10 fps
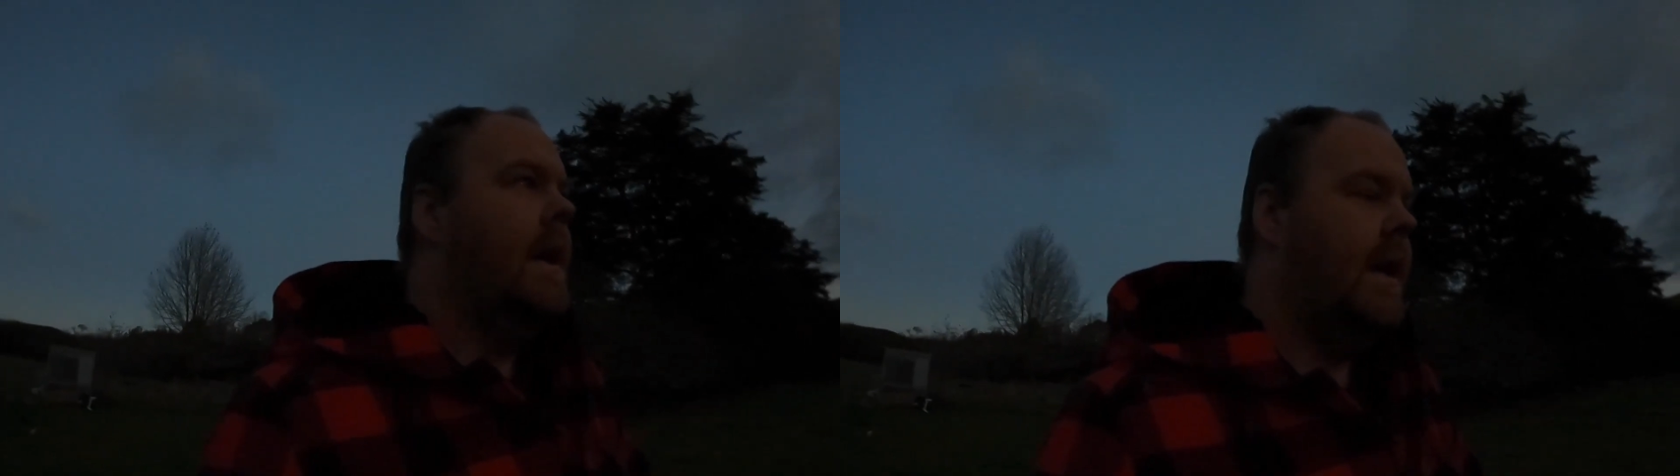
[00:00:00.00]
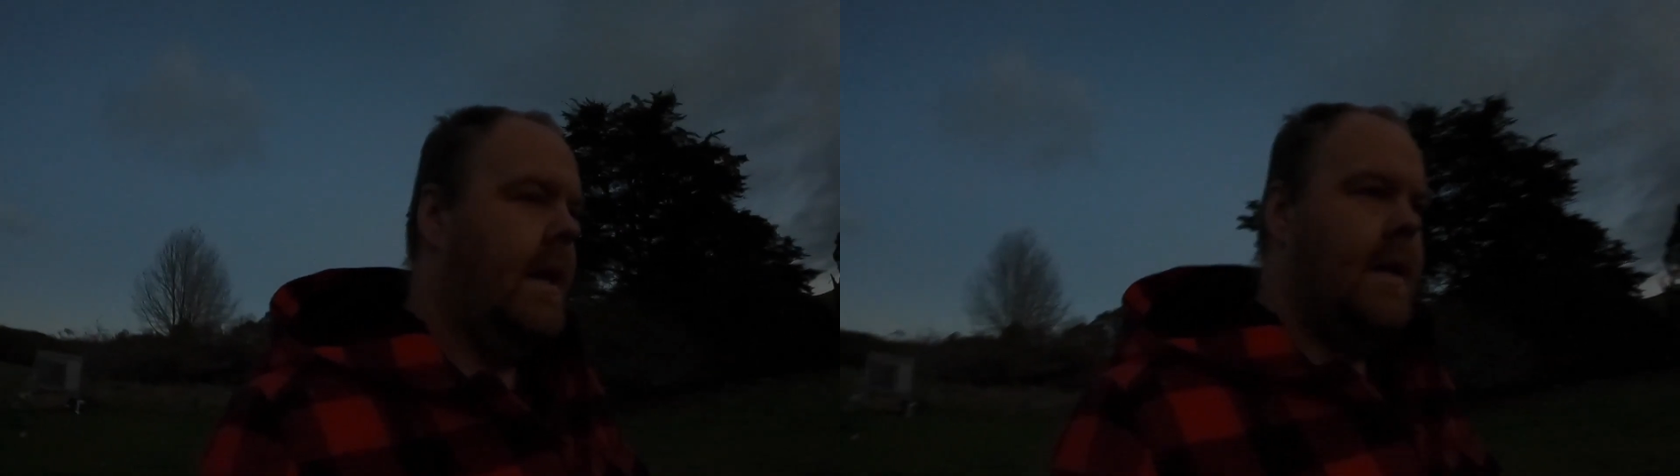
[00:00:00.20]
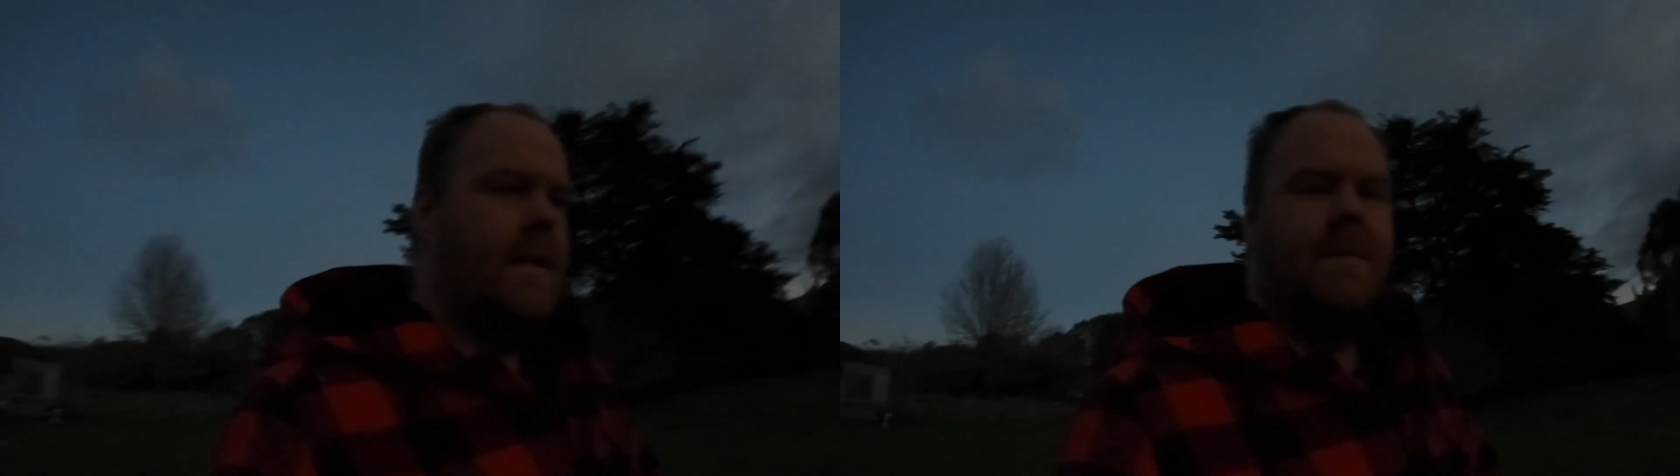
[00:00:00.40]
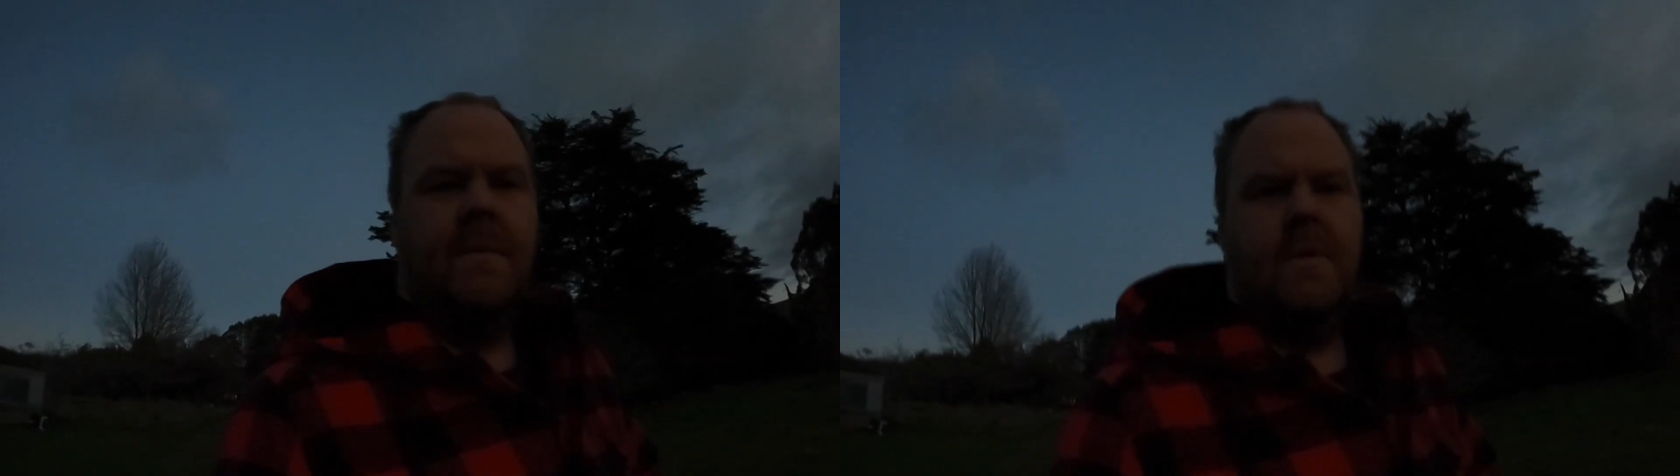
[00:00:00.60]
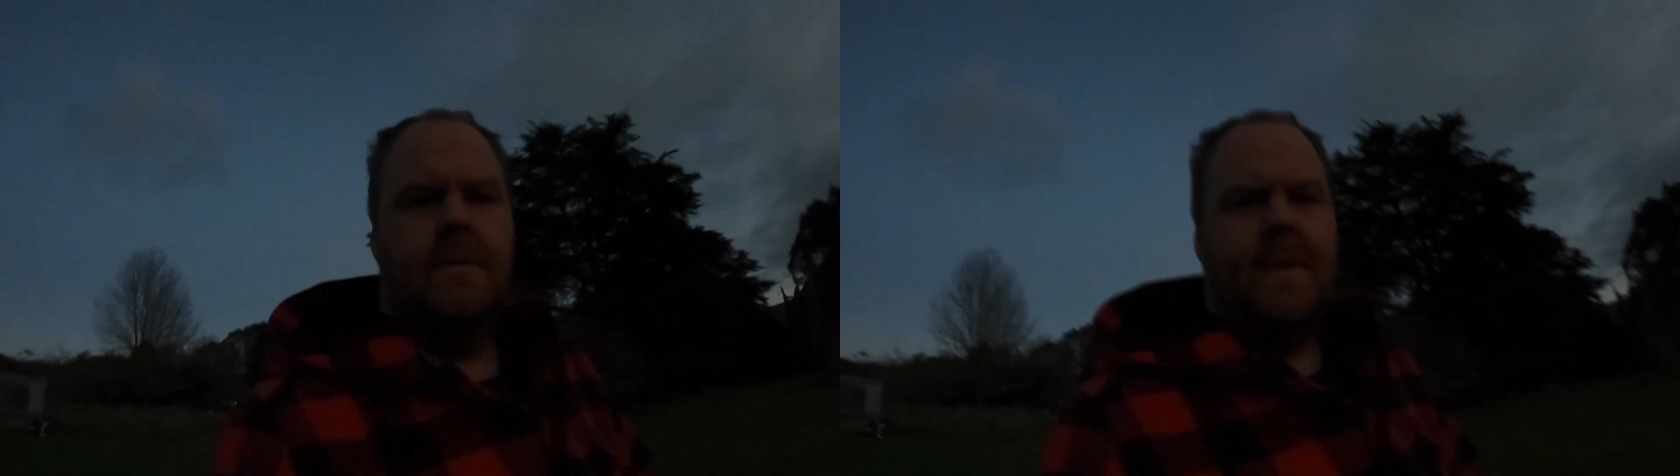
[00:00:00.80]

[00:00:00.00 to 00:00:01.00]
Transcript: and then we'll